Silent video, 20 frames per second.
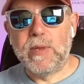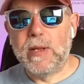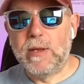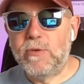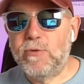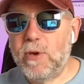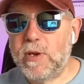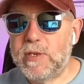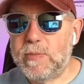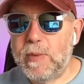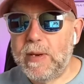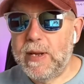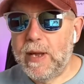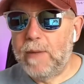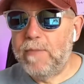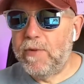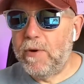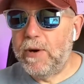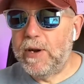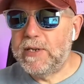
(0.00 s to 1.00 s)
Trust me, I'm
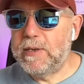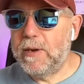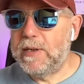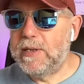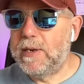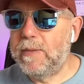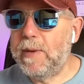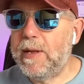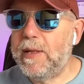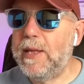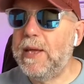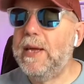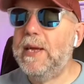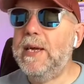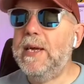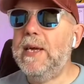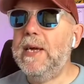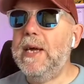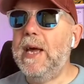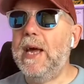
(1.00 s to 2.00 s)
very excited about
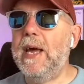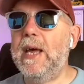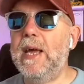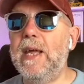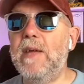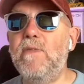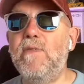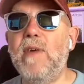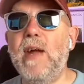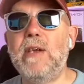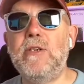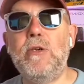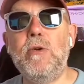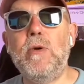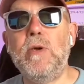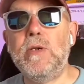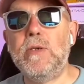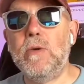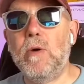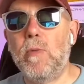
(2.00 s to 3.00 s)
that. Uh, in fact, you
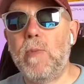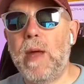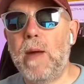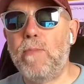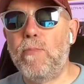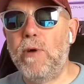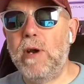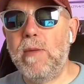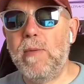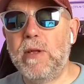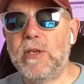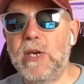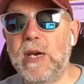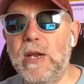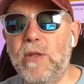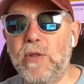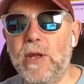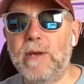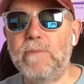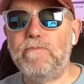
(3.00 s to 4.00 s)
can talk about pretty much
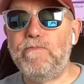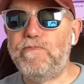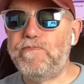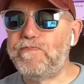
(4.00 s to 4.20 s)
anything.